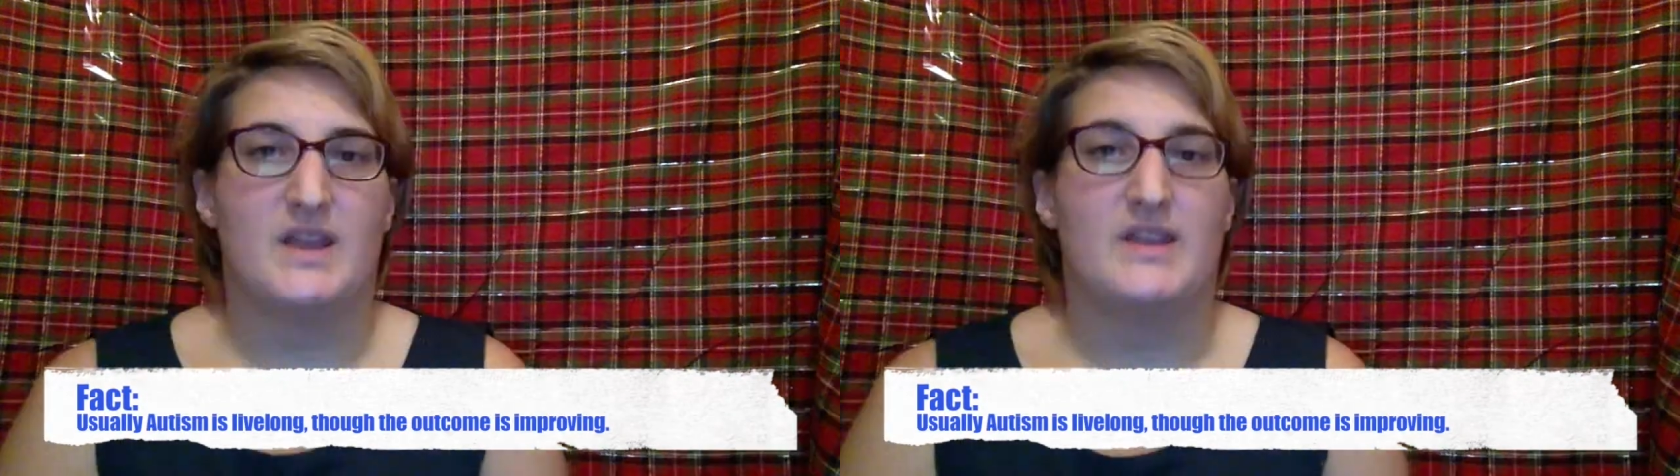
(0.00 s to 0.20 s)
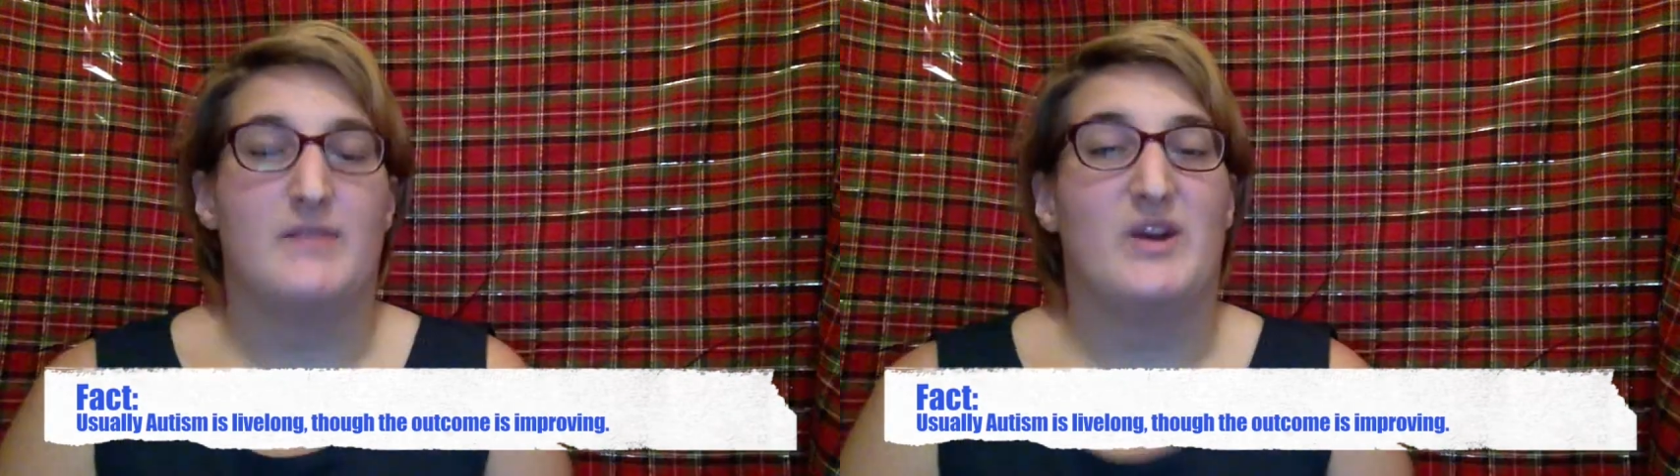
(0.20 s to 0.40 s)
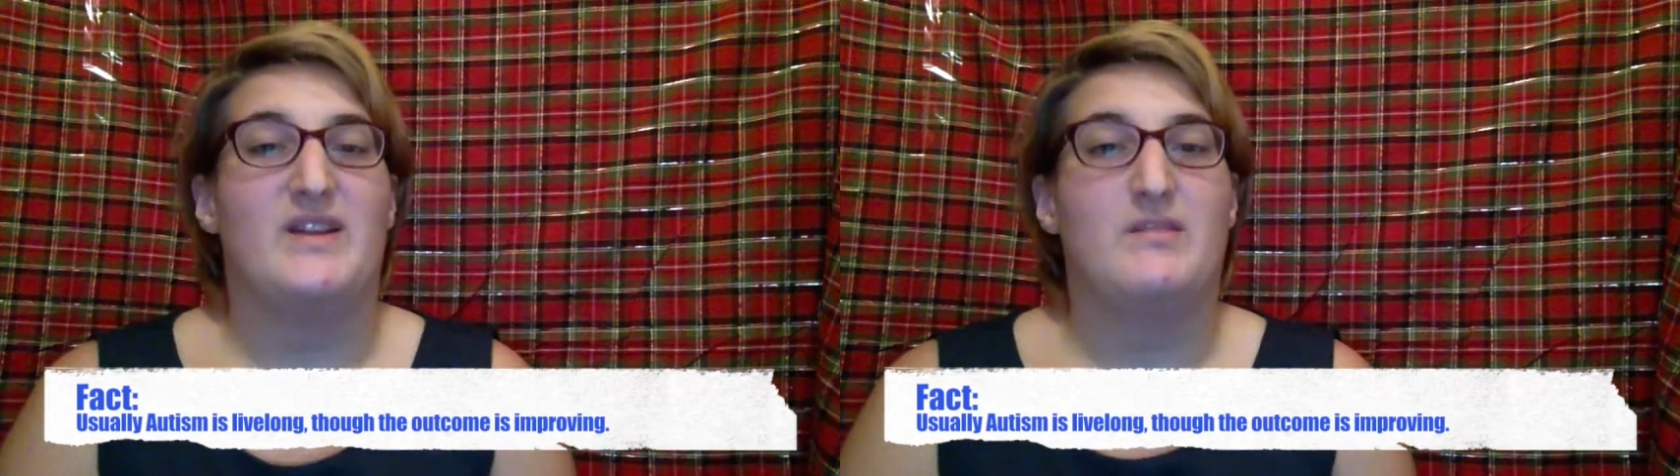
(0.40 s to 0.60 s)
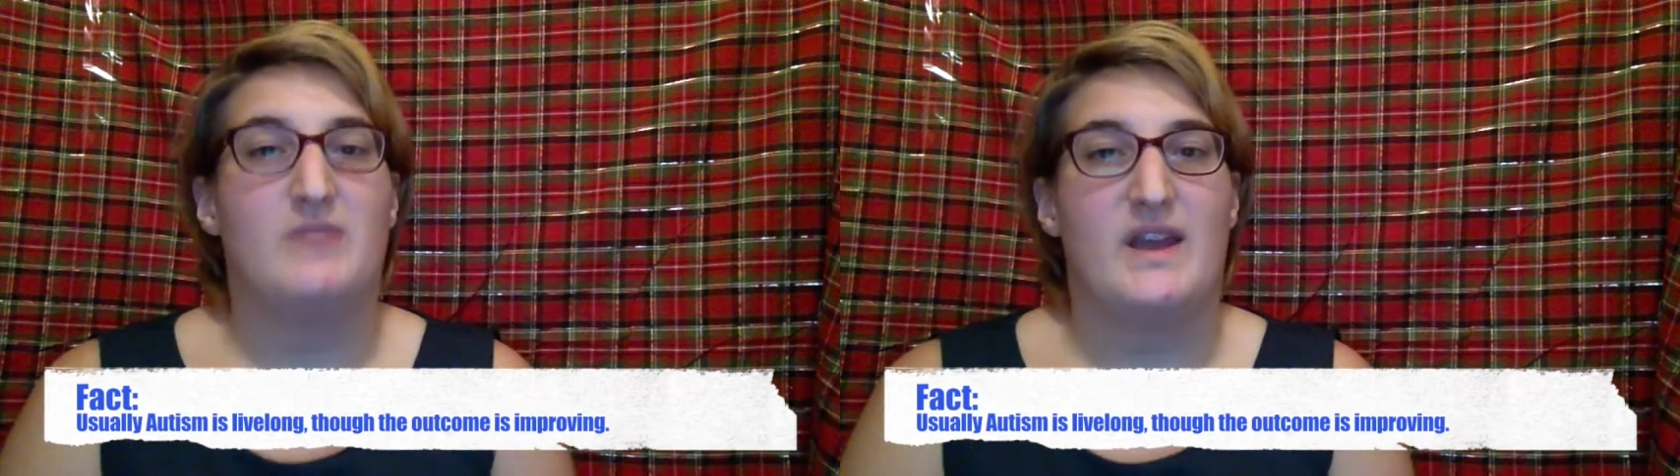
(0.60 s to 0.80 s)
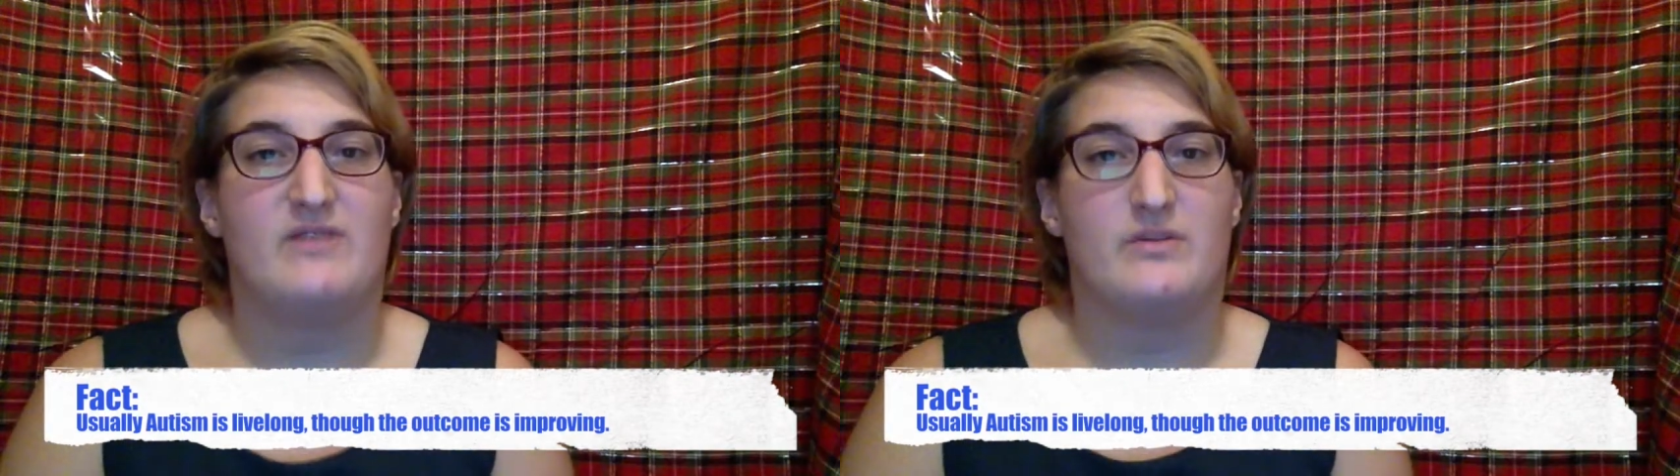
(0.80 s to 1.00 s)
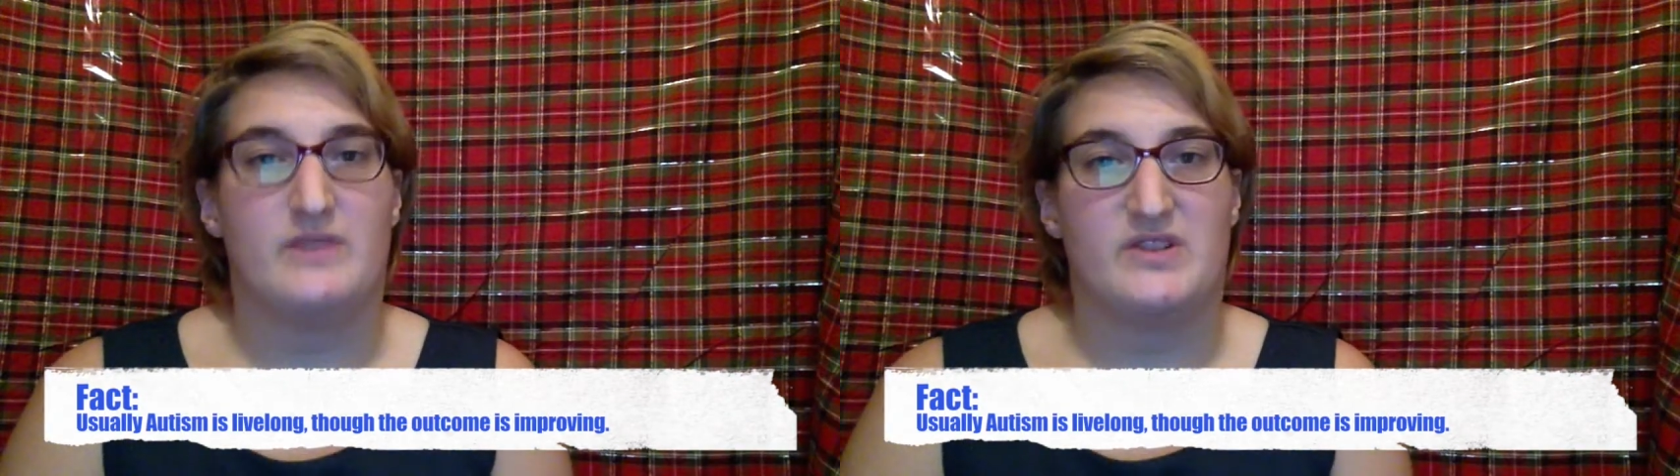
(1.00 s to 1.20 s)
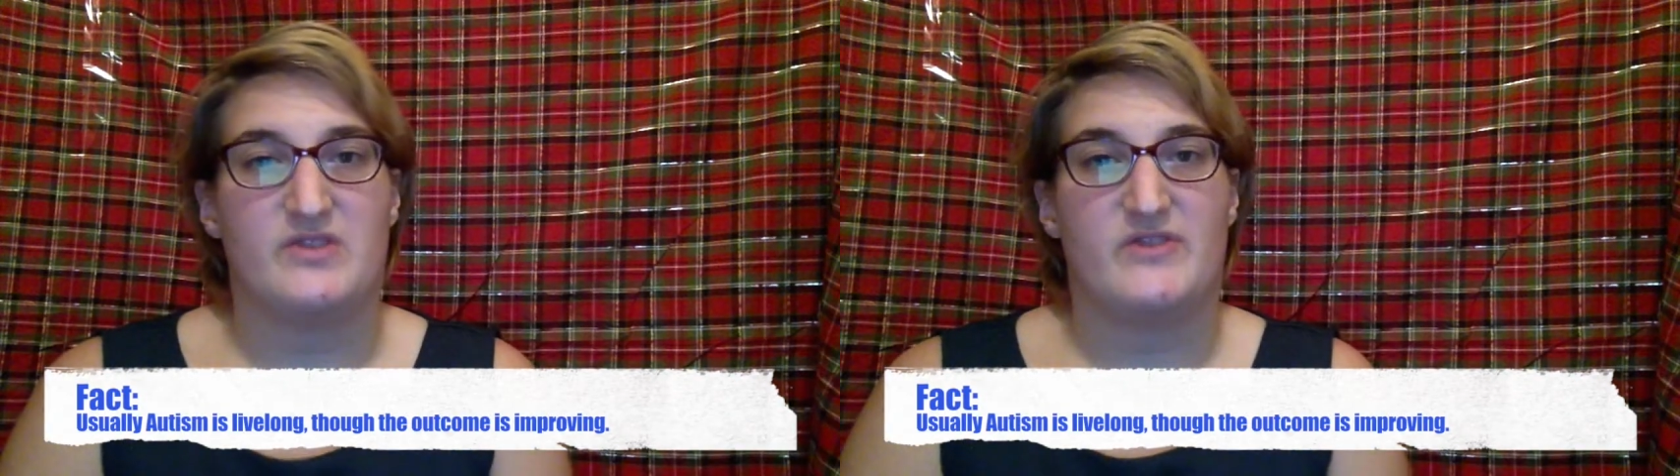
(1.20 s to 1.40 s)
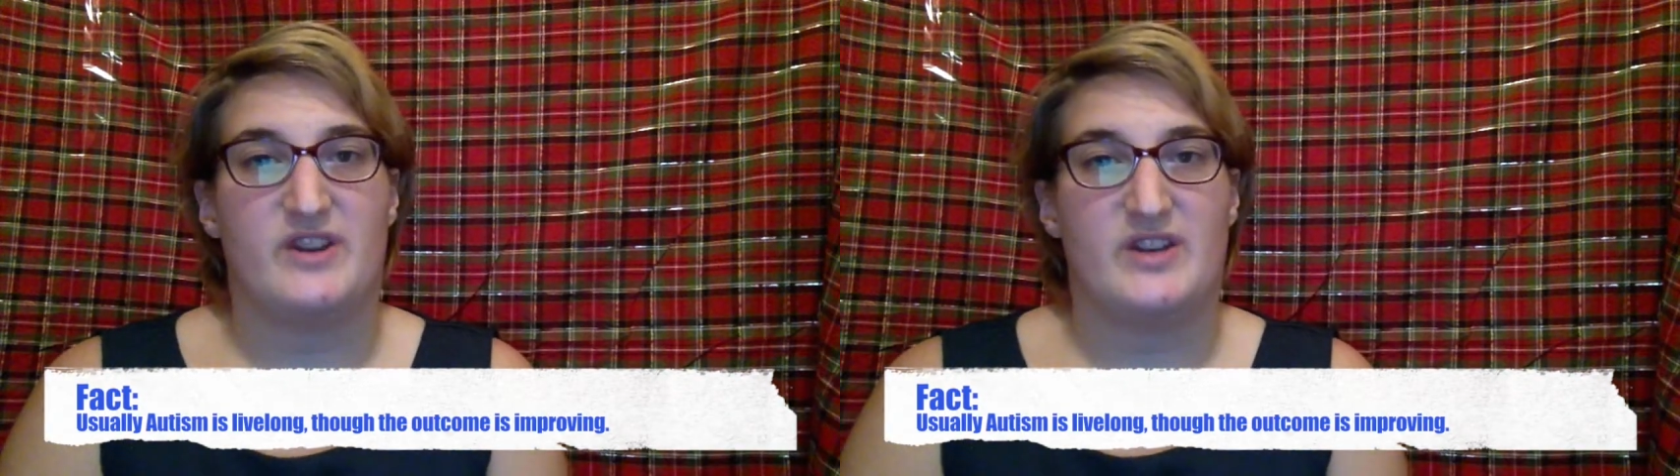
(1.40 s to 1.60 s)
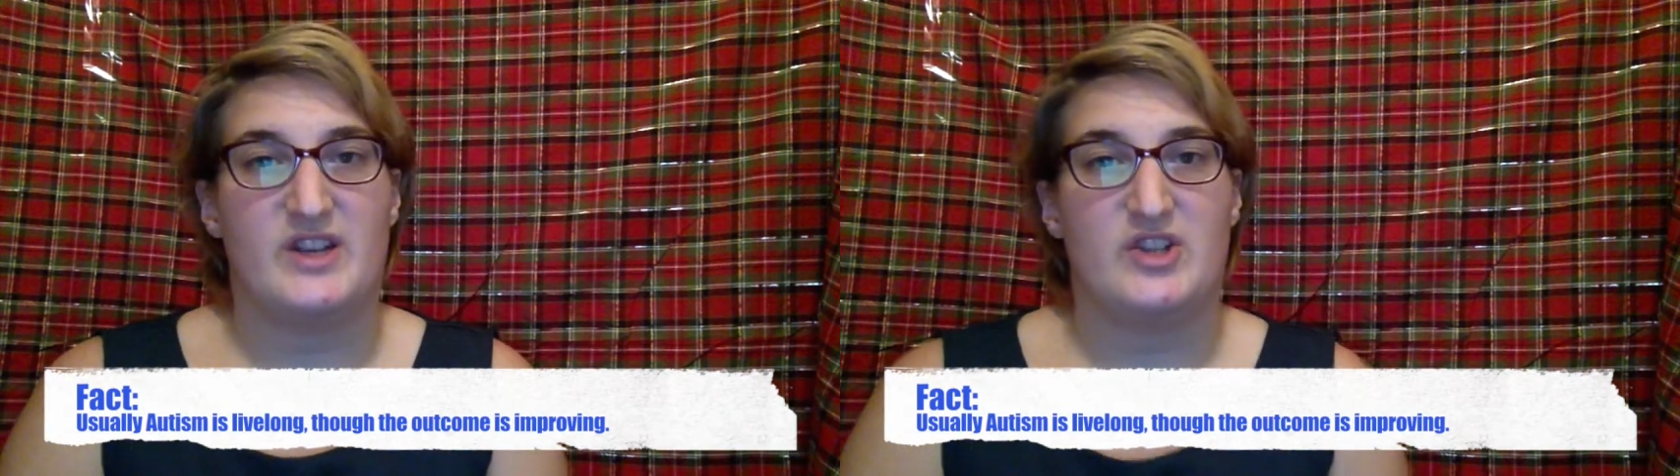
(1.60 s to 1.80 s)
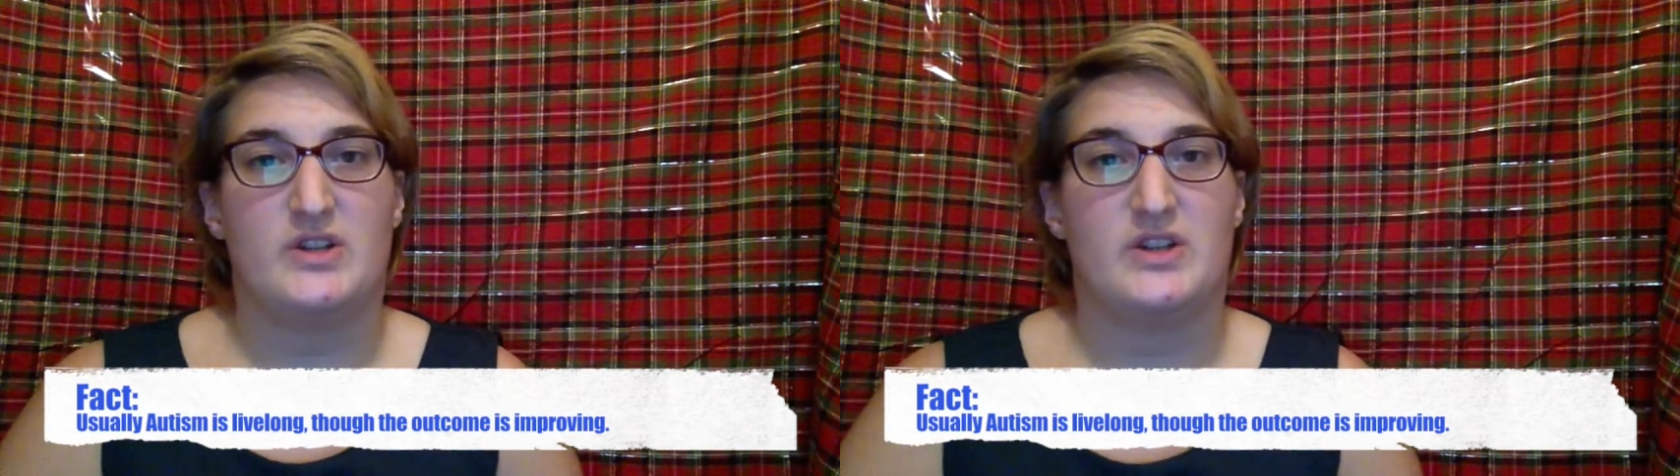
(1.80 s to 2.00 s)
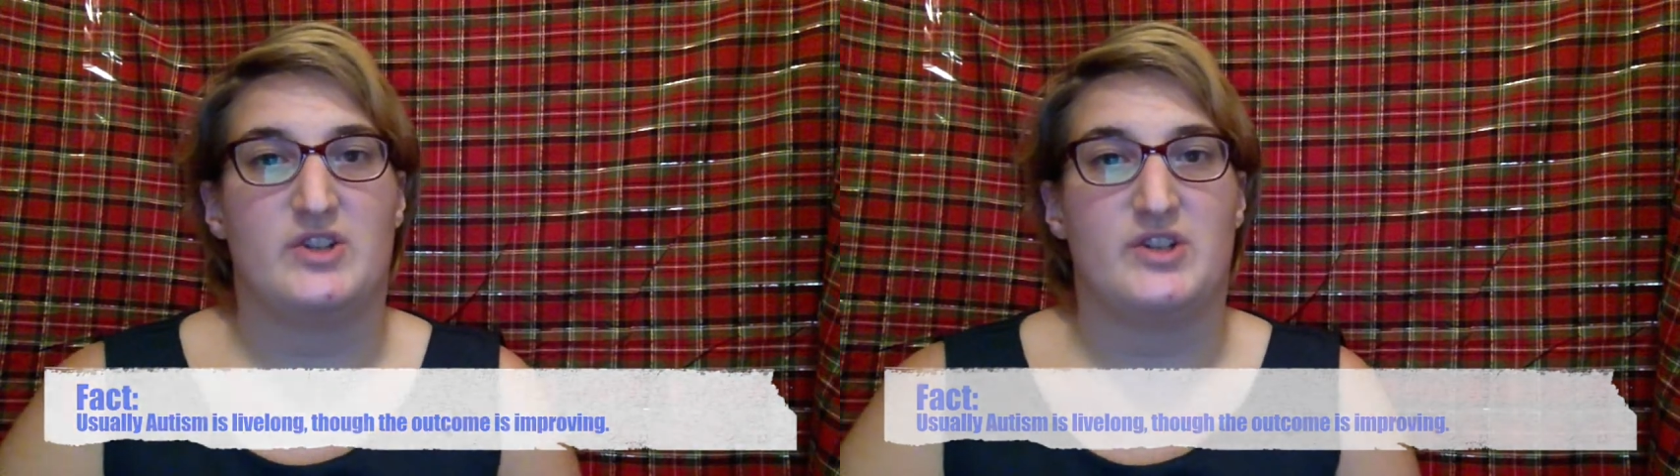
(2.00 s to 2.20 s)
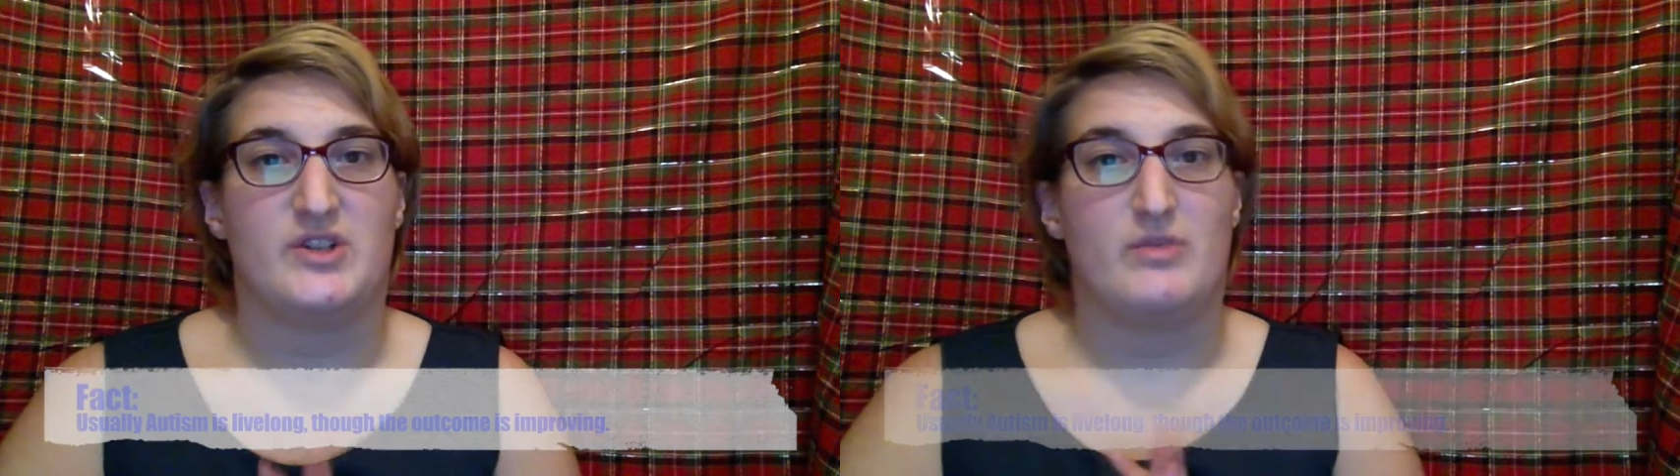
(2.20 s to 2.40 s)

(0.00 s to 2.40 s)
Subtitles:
The Brain and Behavior Research Foundation is just